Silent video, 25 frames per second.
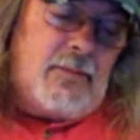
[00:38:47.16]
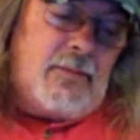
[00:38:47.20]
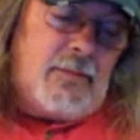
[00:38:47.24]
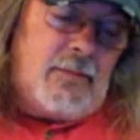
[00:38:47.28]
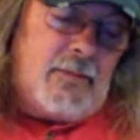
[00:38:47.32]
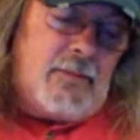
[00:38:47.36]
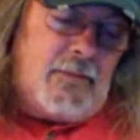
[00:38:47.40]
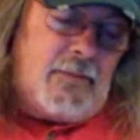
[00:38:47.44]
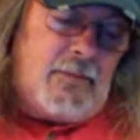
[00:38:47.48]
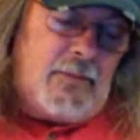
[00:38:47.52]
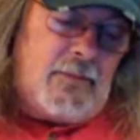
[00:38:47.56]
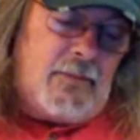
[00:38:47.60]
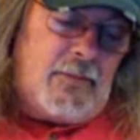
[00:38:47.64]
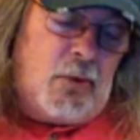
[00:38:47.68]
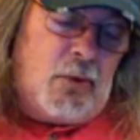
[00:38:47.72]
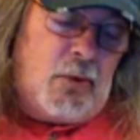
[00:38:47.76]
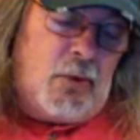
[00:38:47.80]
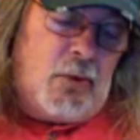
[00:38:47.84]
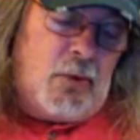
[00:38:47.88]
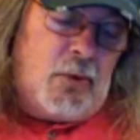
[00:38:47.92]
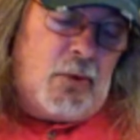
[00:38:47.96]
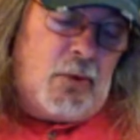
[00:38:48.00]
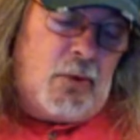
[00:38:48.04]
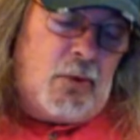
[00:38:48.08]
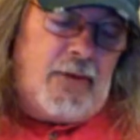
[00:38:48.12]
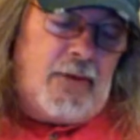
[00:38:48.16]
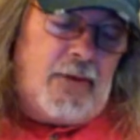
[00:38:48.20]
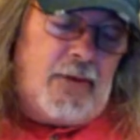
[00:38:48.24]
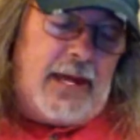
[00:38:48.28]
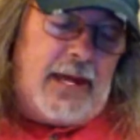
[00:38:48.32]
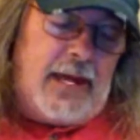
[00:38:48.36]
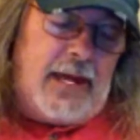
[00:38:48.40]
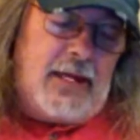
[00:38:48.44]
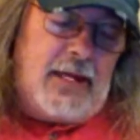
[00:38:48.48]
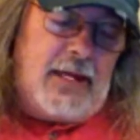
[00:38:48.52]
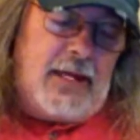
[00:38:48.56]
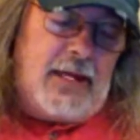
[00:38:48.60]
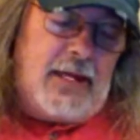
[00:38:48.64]
whatever that
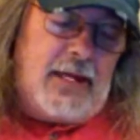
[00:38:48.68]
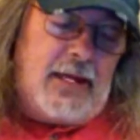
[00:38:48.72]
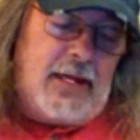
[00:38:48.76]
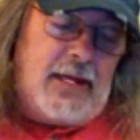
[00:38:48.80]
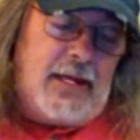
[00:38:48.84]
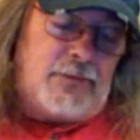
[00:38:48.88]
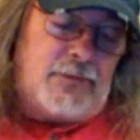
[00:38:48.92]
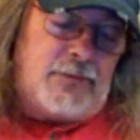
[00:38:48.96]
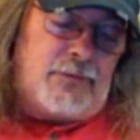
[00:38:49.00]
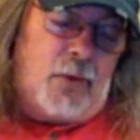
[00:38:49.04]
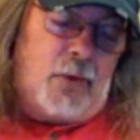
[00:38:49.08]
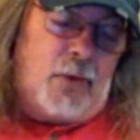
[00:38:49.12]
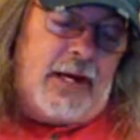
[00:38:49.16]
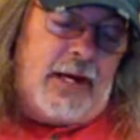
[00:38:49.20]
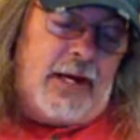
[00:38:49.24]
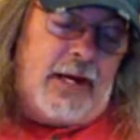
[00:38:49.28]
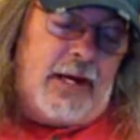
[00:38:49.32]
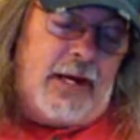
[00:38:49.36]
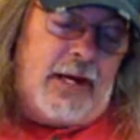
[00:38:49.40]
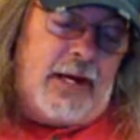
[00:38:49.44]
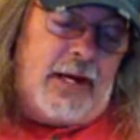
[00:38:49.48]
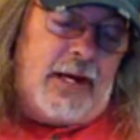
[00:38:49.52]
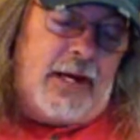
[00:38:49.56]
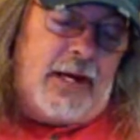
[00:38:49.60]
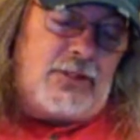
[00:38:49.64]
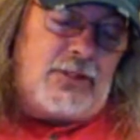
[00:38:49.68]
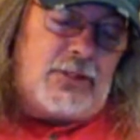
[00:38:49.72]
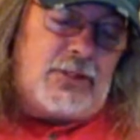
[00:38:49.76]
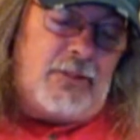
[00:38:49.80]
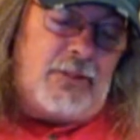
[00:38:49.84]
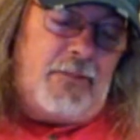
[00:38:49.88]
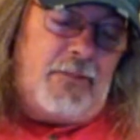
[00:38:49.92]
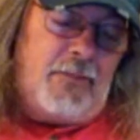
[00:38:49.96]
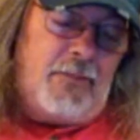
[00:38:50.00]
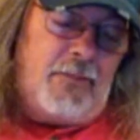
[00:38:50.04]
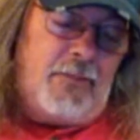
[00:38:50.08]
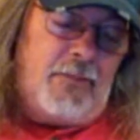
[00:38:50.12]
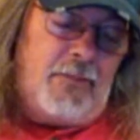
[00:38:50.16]
is, florets,
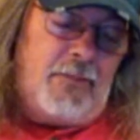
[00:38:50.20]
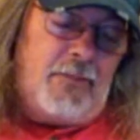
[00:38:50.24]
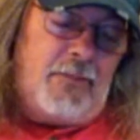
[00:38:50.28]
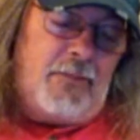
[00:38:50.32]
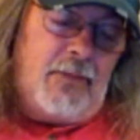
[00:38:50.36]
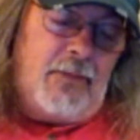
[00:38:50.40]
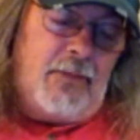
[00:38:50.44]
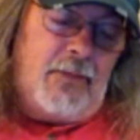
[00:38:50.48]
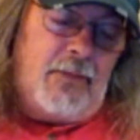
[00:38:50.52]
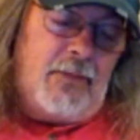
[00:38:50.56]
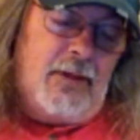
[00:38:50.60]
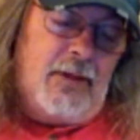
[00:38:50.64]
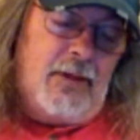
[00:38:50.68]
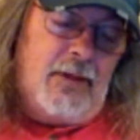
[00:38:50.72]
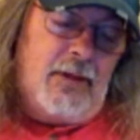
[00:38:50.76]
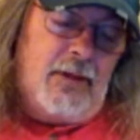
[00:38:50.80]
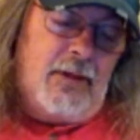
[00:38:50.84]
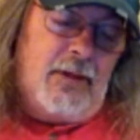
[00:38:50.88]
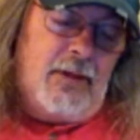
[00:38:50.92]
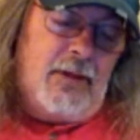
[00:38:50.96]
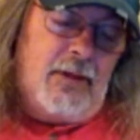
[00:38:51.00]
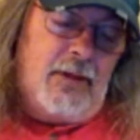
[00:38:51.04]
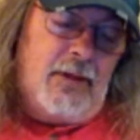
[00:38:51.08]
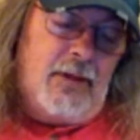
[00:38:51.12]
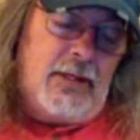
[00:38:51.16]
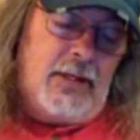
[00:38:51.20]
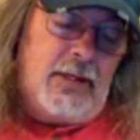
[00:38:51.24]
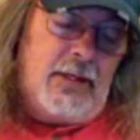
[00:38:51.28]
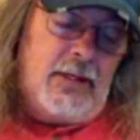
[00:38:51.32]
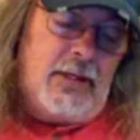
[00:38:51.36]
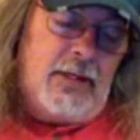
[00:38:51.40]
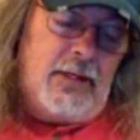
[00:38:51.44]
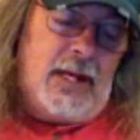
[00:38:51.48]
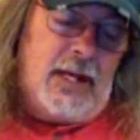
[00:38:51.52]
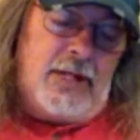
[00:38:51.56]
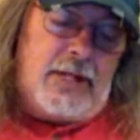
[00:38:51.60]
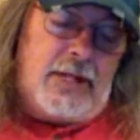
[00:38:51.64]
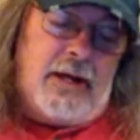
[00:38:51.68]
kidney beans,
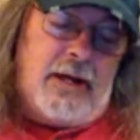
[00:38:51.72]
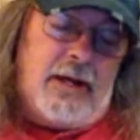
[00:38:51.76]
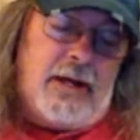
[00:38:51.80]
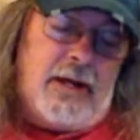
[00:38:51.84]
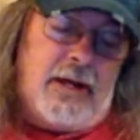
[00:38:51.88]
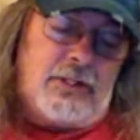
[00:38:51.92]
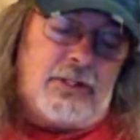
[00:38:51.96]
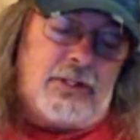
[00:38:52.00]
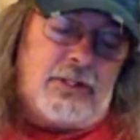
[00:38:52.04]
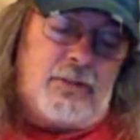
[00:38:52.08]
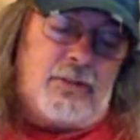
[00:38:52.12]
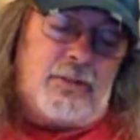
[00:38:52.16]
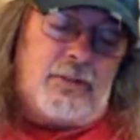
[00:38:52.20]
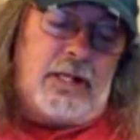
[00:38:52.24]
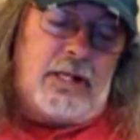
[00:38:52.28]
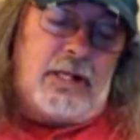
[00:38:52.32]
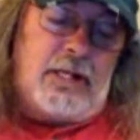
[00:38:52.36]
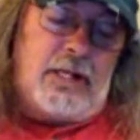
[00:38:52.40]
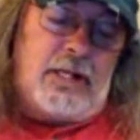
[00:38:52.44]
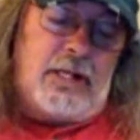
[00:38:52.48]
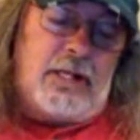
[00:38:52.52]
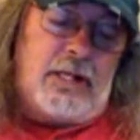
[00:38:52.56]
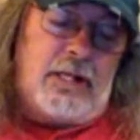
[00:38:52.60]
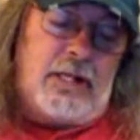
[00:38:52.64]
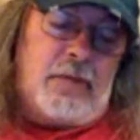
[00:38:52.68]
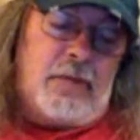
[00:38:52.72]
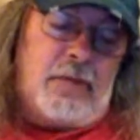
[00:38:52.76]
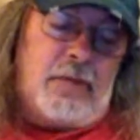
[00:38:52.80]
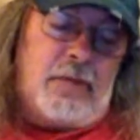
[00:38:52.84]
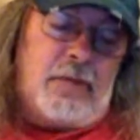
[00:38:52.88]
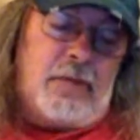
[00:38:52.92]
carrots, and some chicken breast.